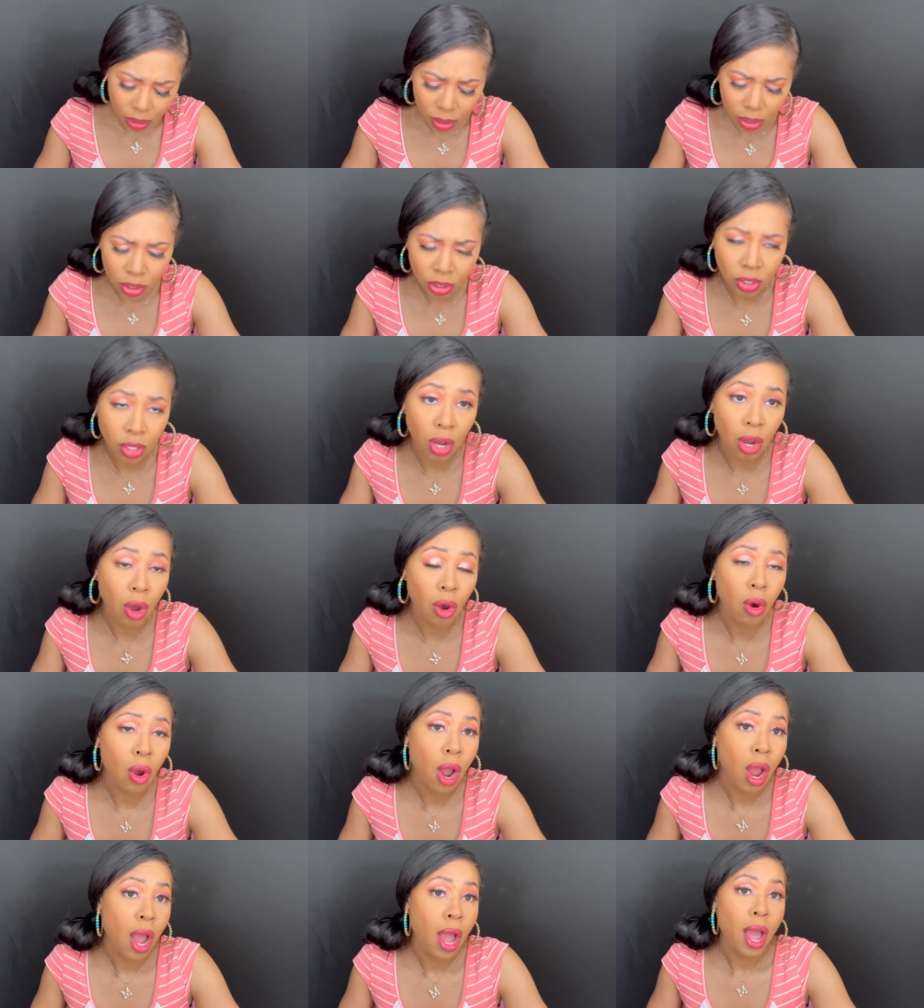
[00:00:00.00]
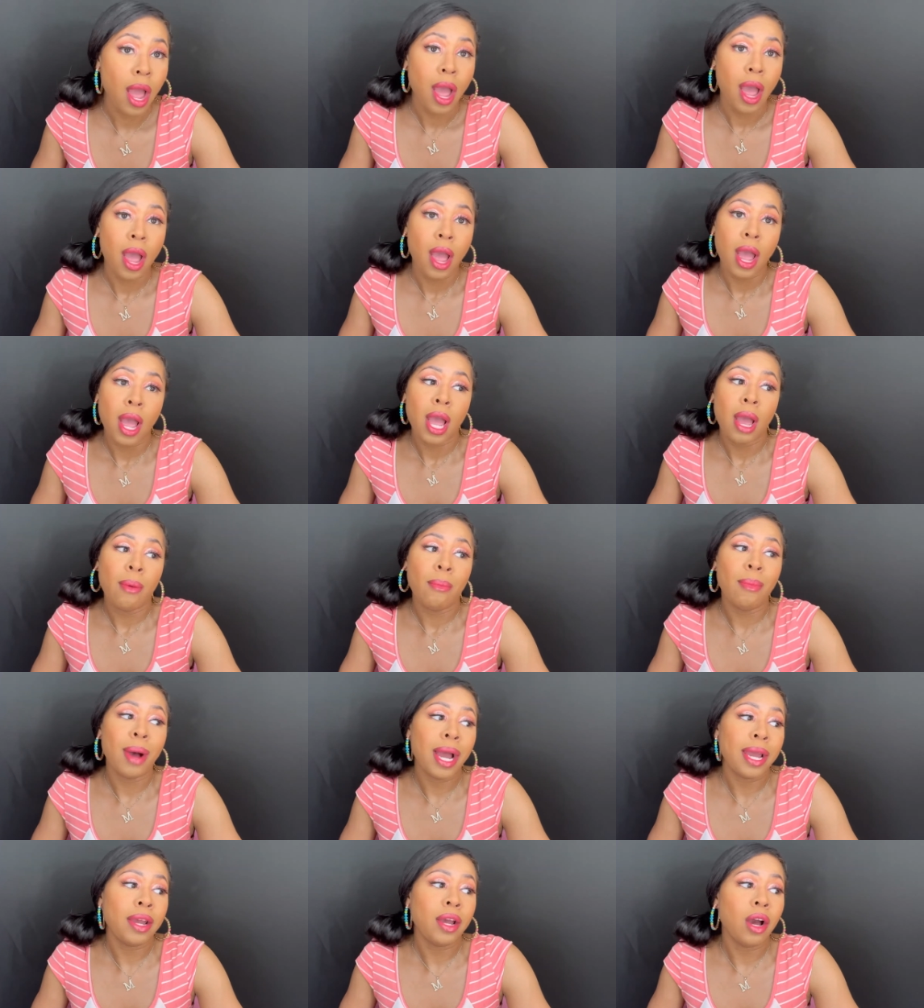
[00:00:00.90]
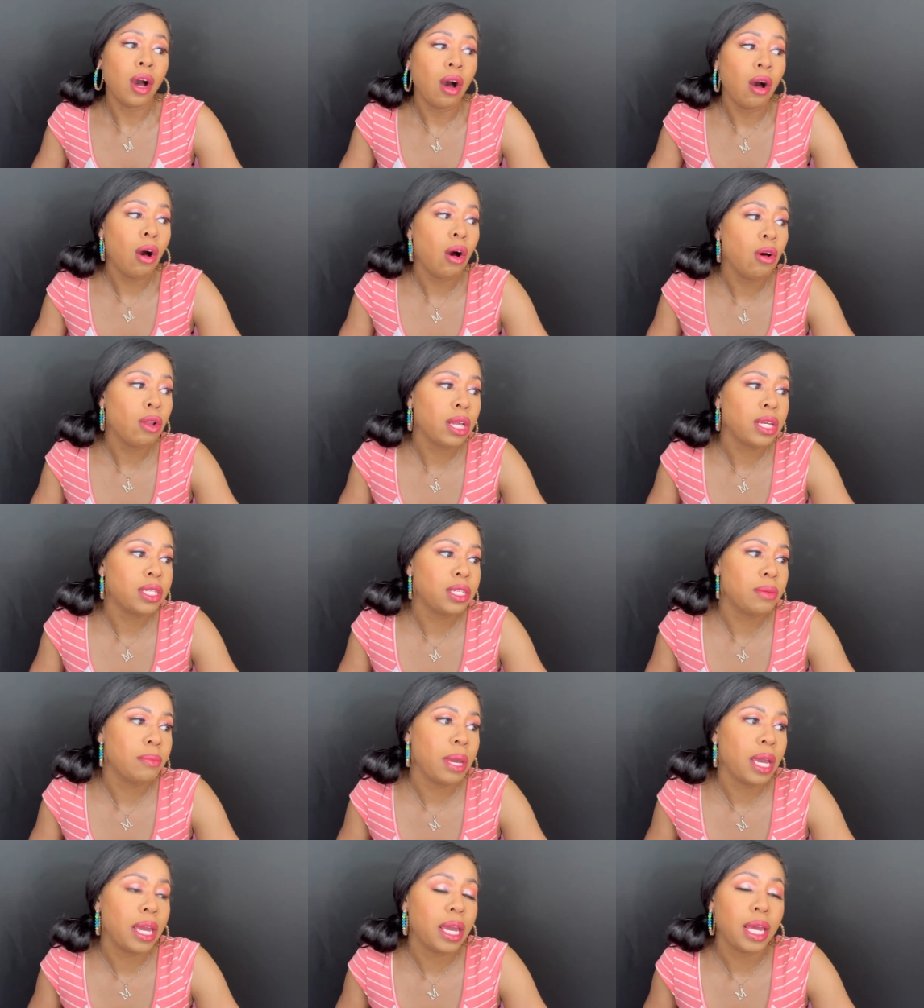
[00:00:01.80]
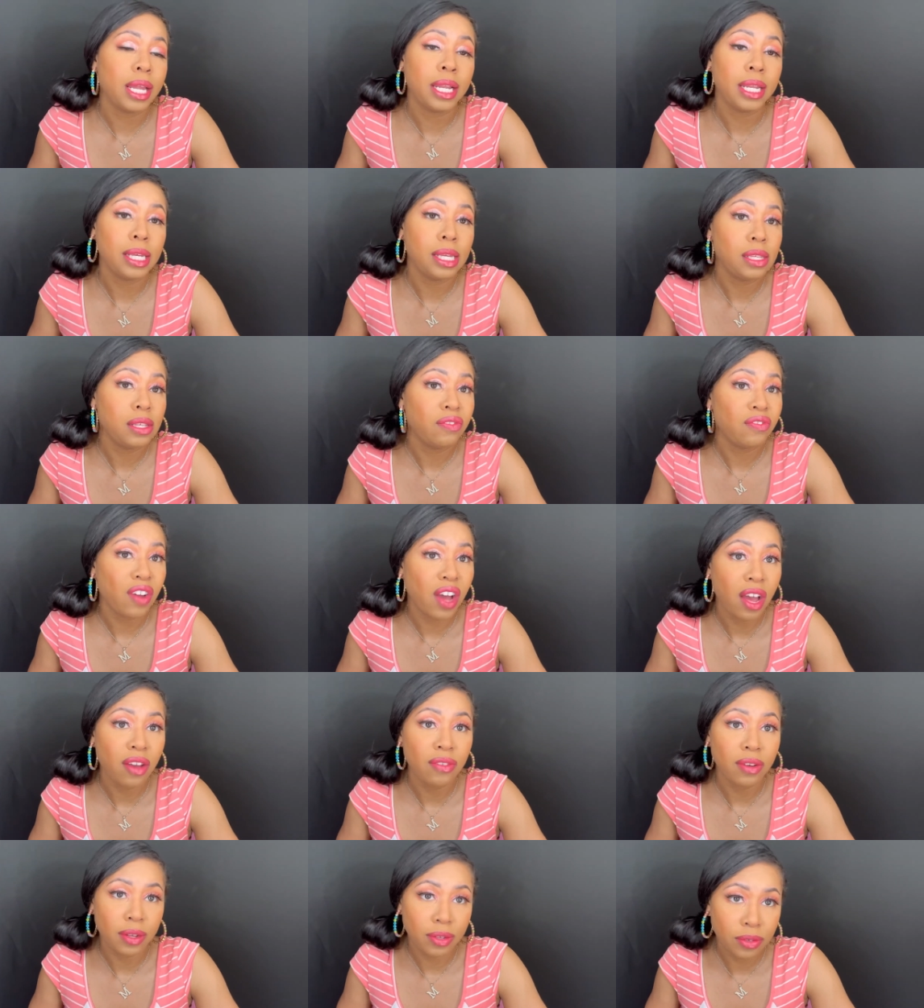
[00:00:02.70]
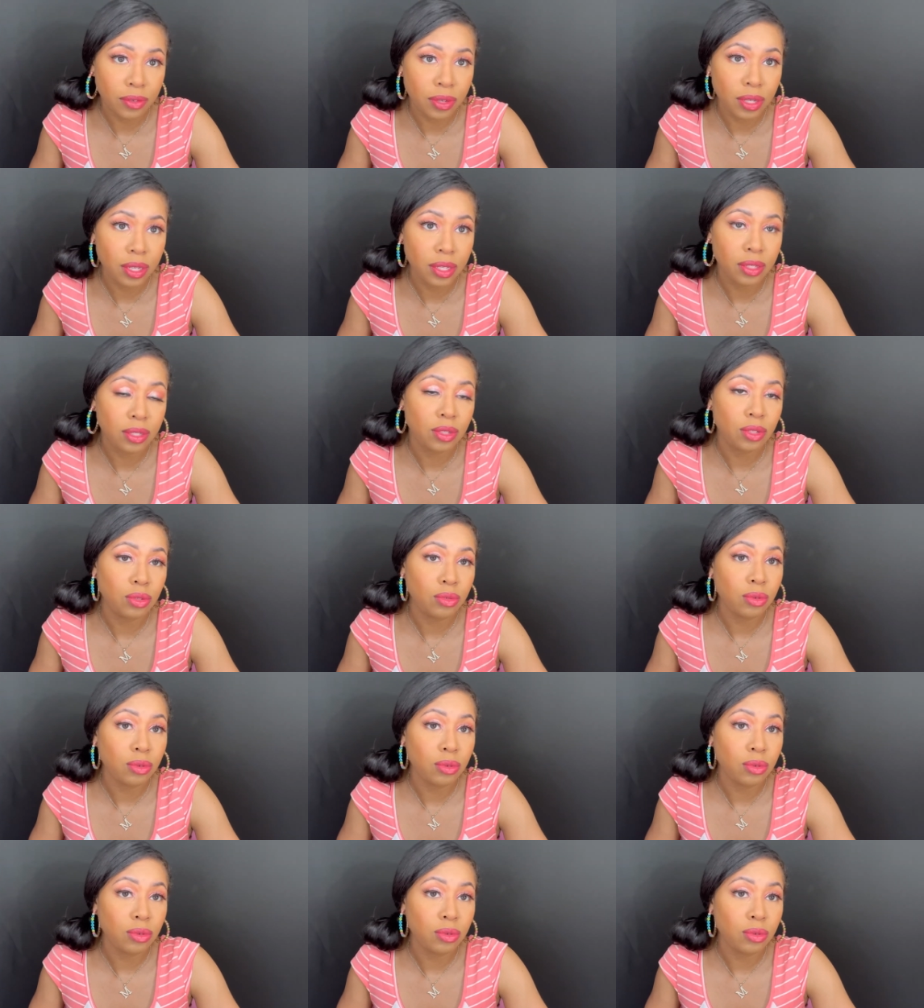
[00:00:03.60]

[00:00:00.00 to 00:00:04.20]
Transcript: So my goal is to make at least $500 to